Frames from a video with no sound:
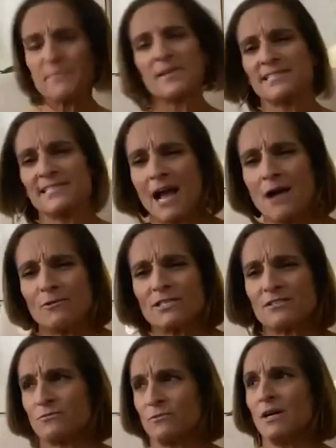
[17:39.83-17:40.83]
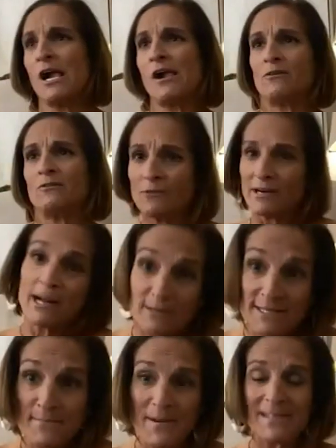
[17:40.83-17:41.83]
because that was what I
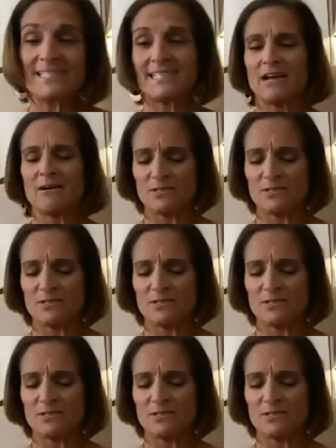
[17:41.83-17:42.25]
was best at.